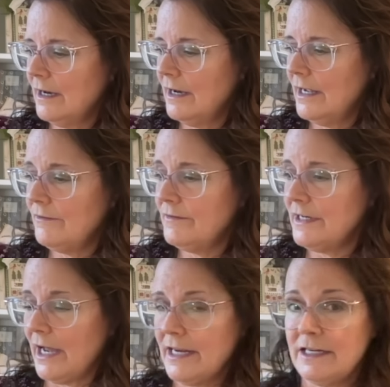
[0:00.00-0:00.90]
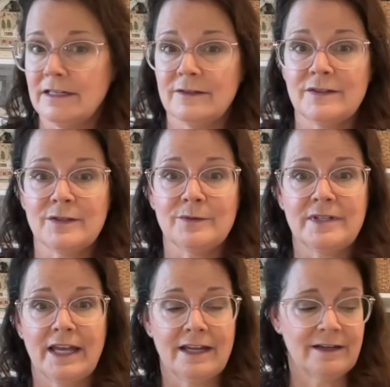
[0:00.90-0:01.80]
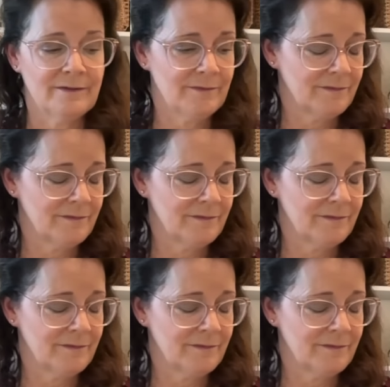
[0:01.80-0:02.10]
9. I have 9. So 10,